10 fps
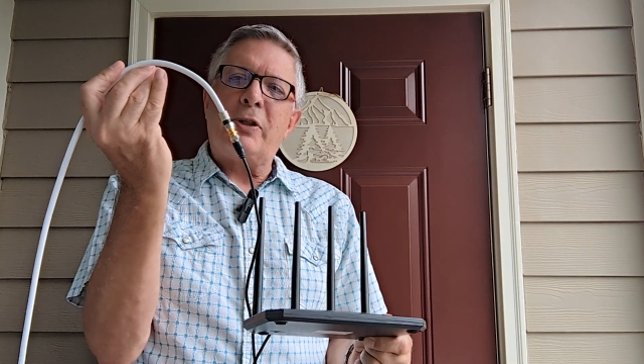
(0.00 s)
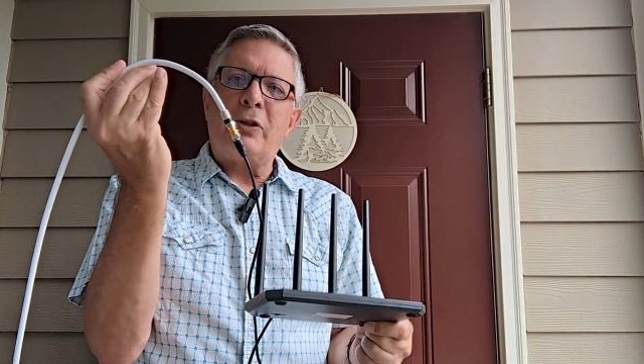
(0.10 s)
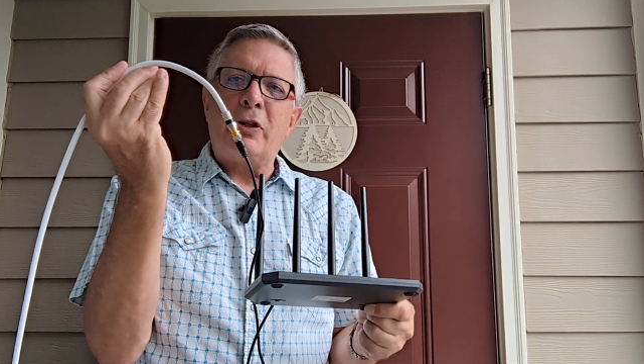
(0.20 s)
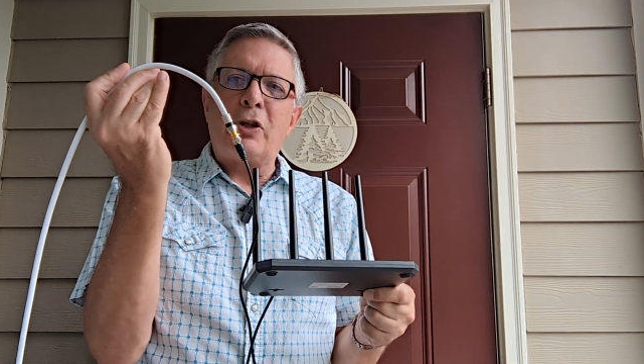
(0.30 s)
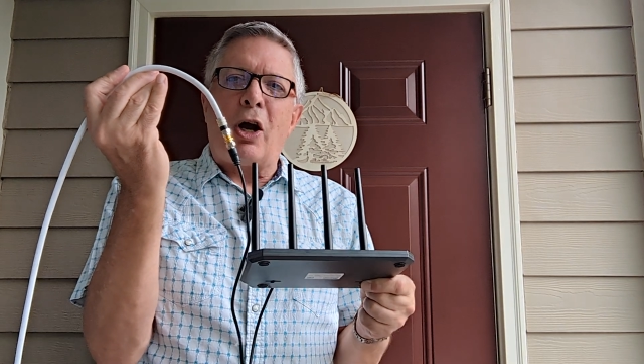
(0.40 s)

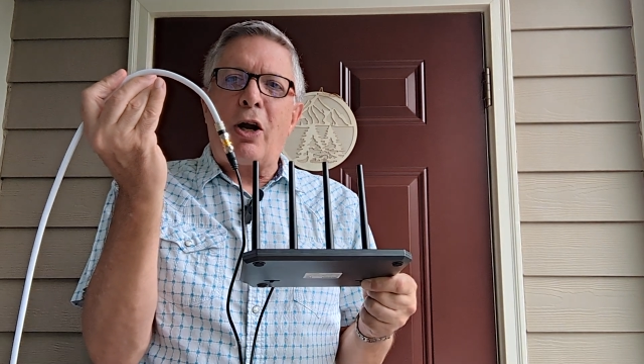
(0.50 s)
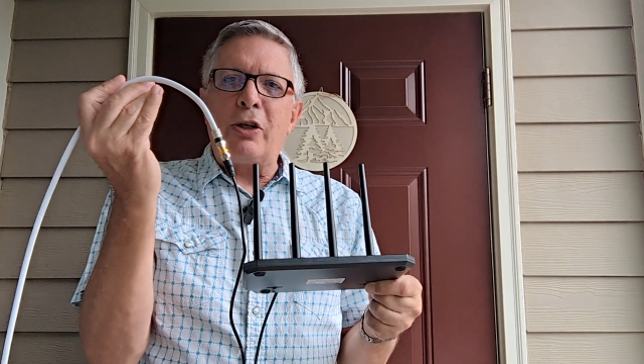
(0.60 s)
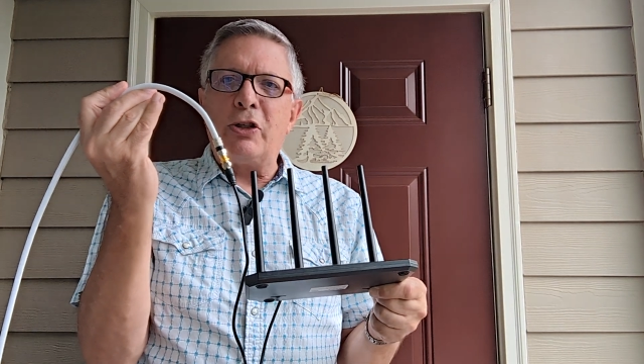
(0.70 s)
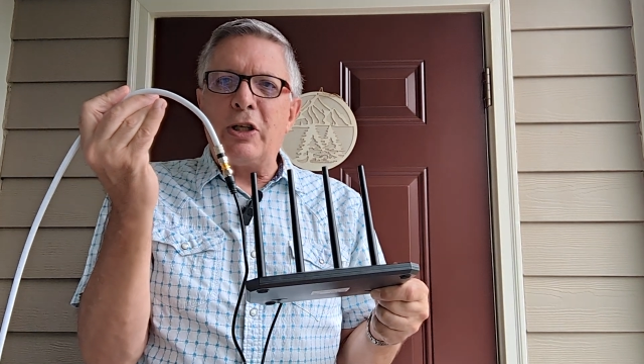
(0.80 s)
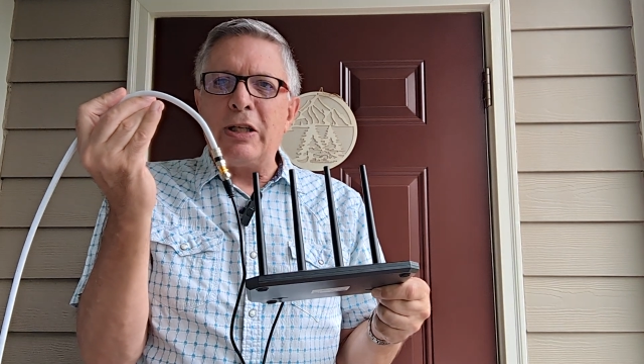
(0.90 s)
This is
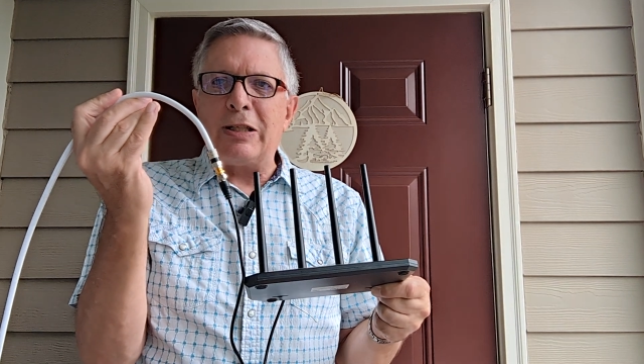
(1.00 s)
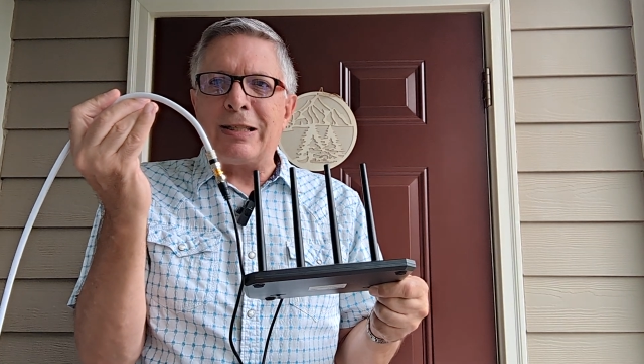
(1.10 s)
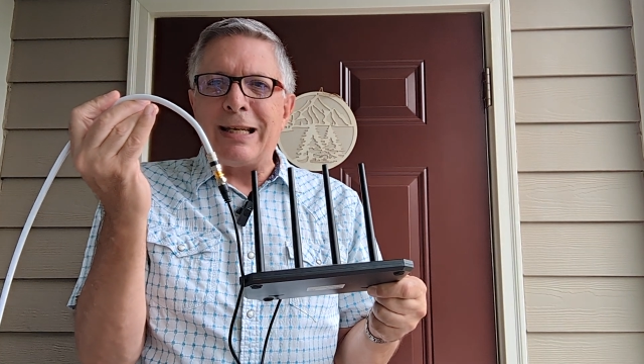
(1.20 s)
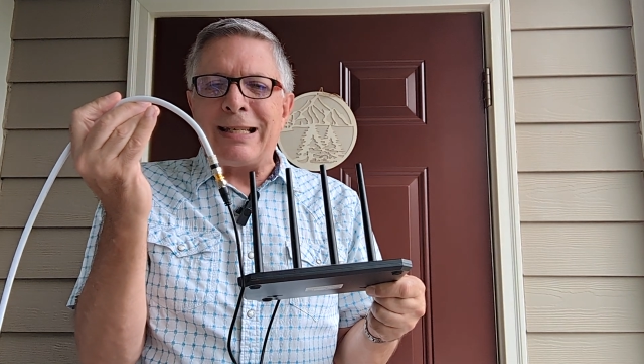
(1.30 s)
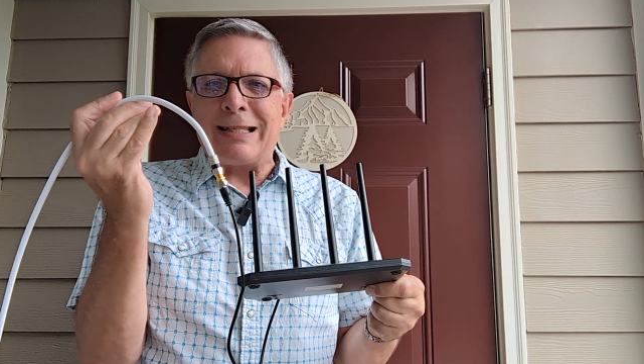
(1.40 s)

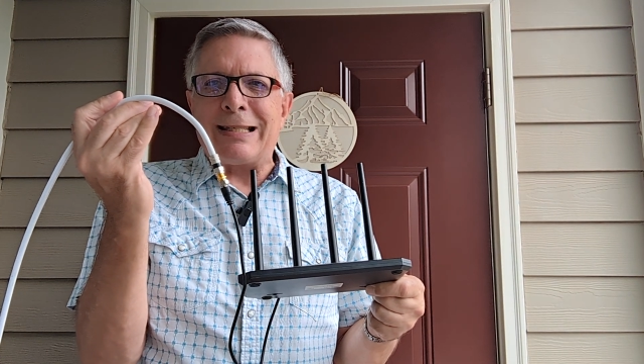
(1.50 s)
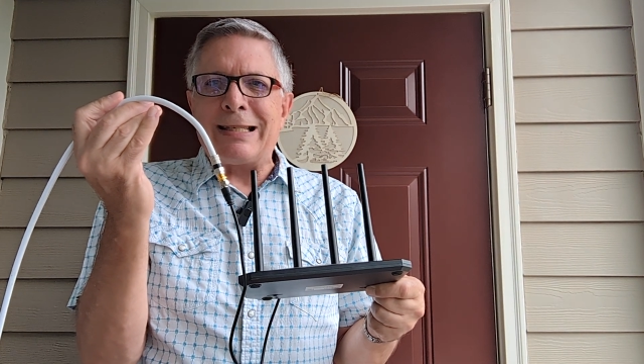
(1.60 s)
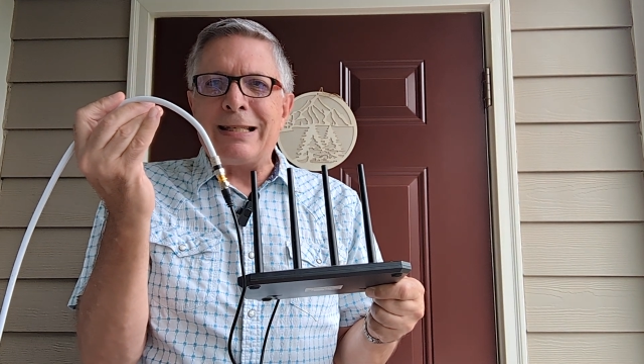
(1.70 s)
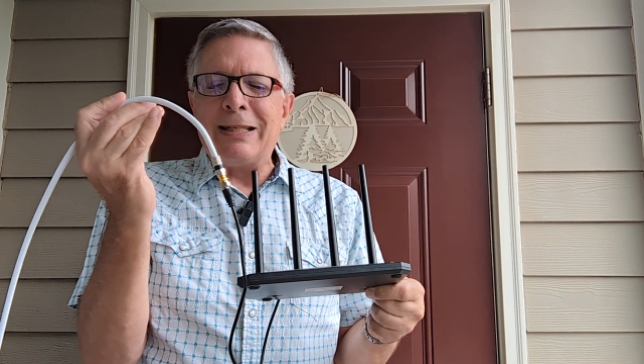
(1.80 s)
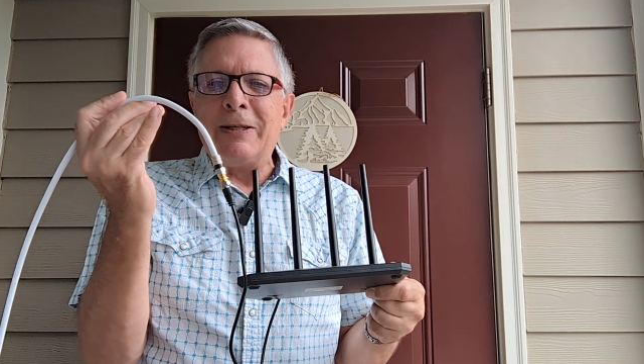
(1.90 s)

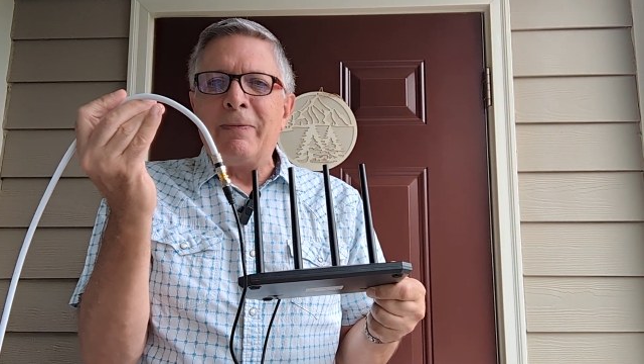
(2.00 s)
RG6.